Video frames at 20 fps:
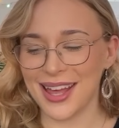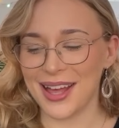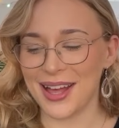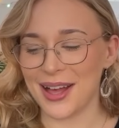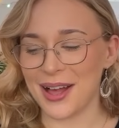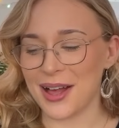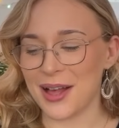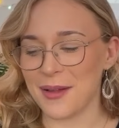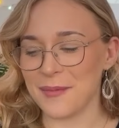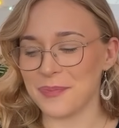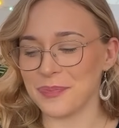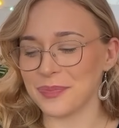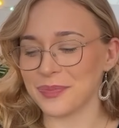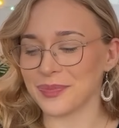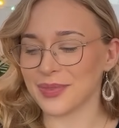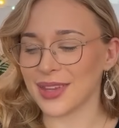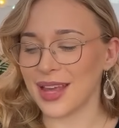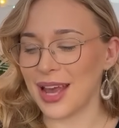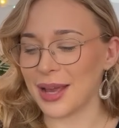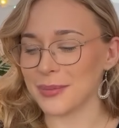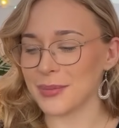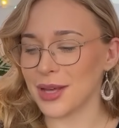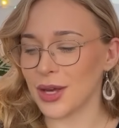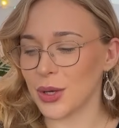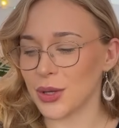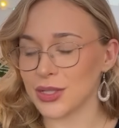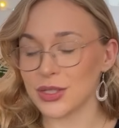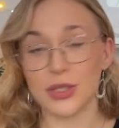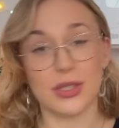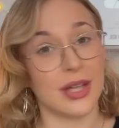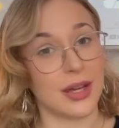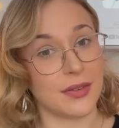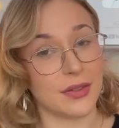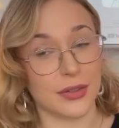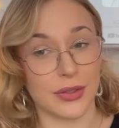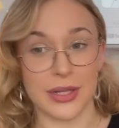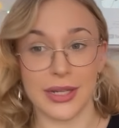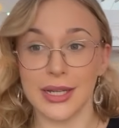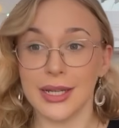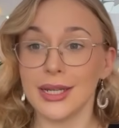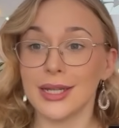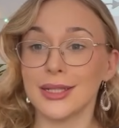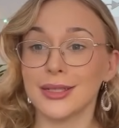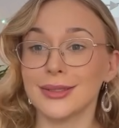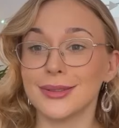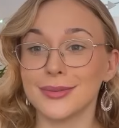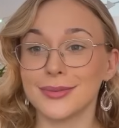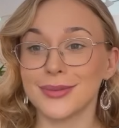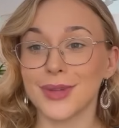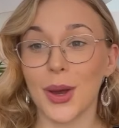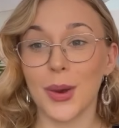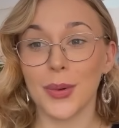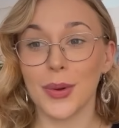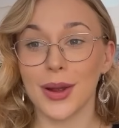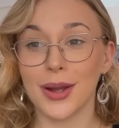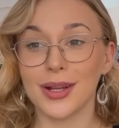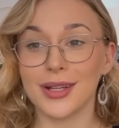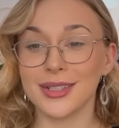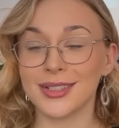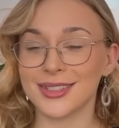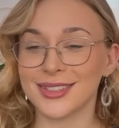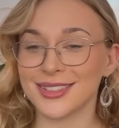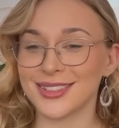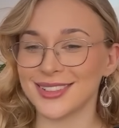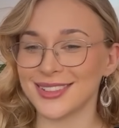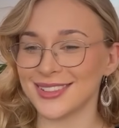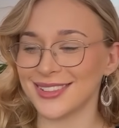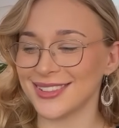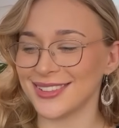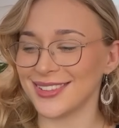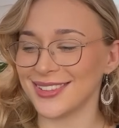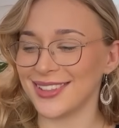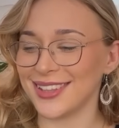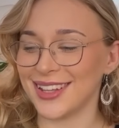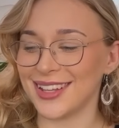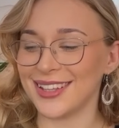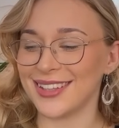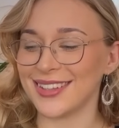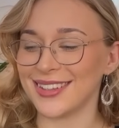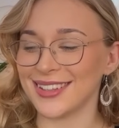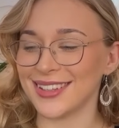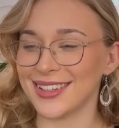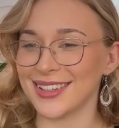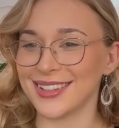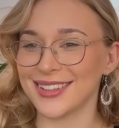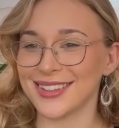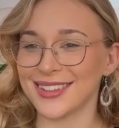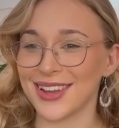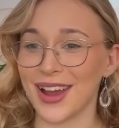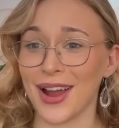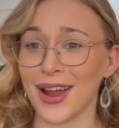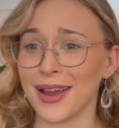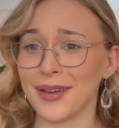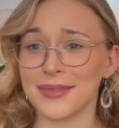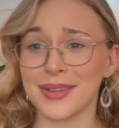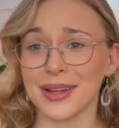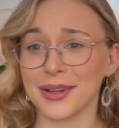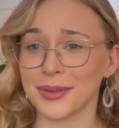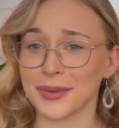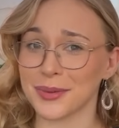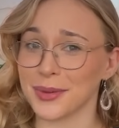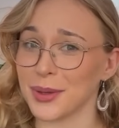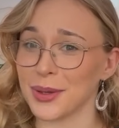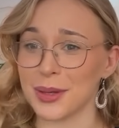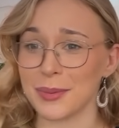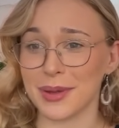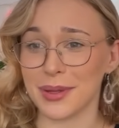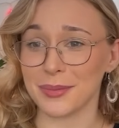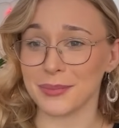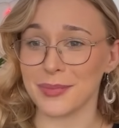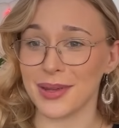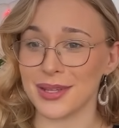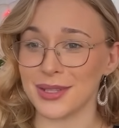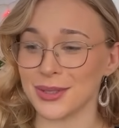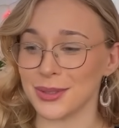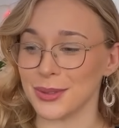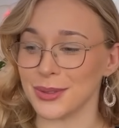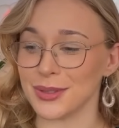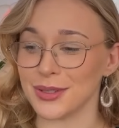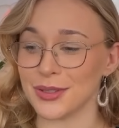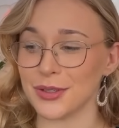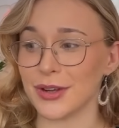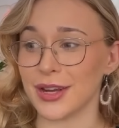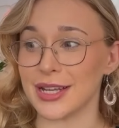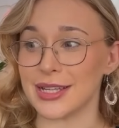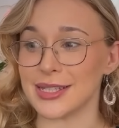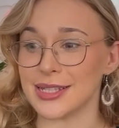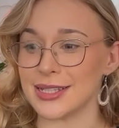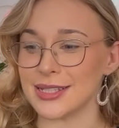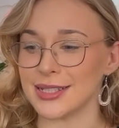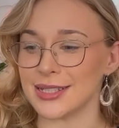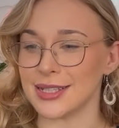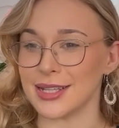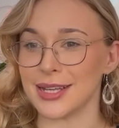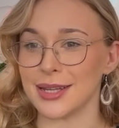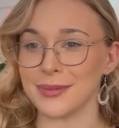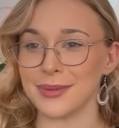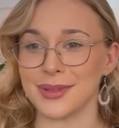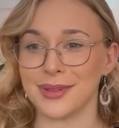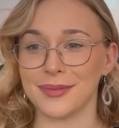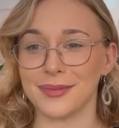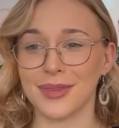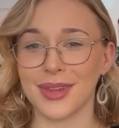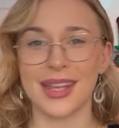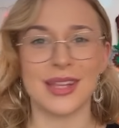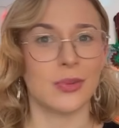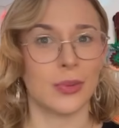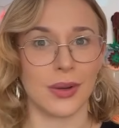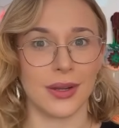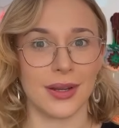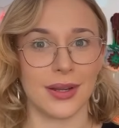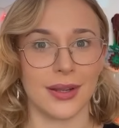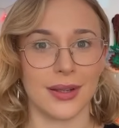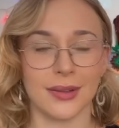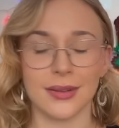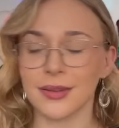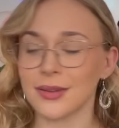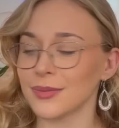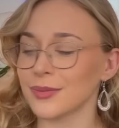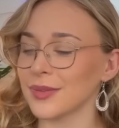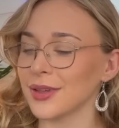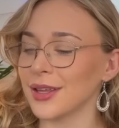I'm going to dive straight in. All right, let's see. Sorry, I'm like going a bit mental and crazy today, but it's what it is.